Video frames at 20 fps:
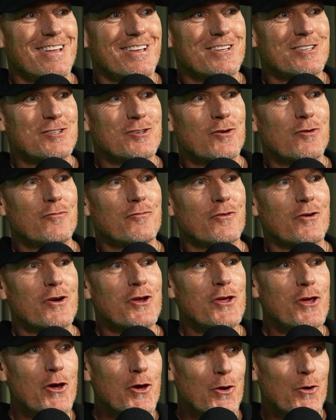So for
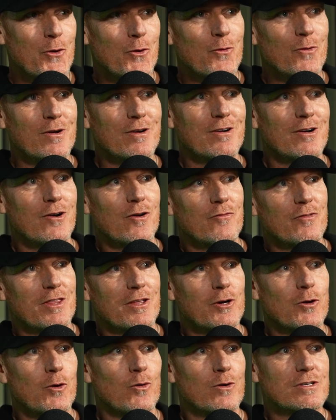you, over the
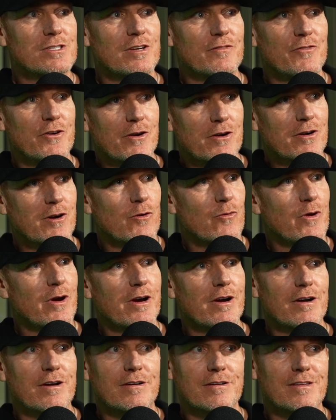course of your
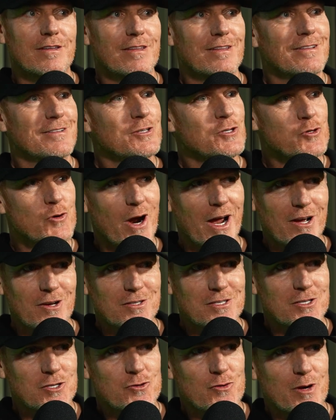career,
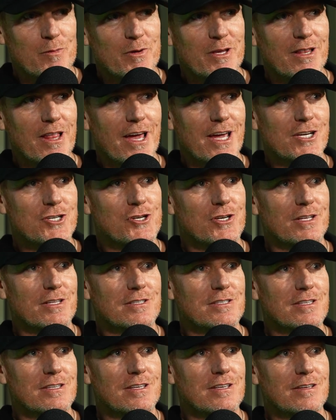trials and
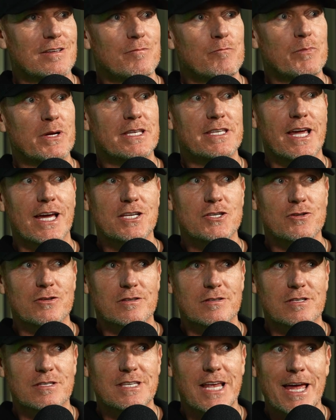tribulations, potential
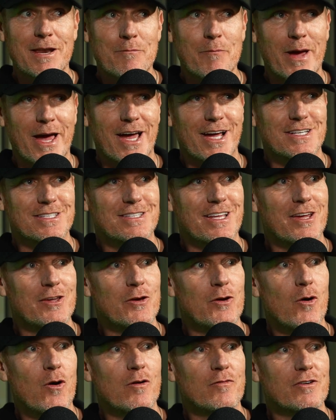setbacks that
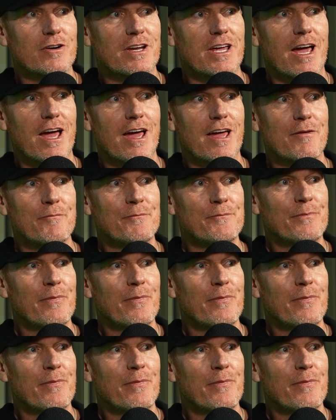you overcame,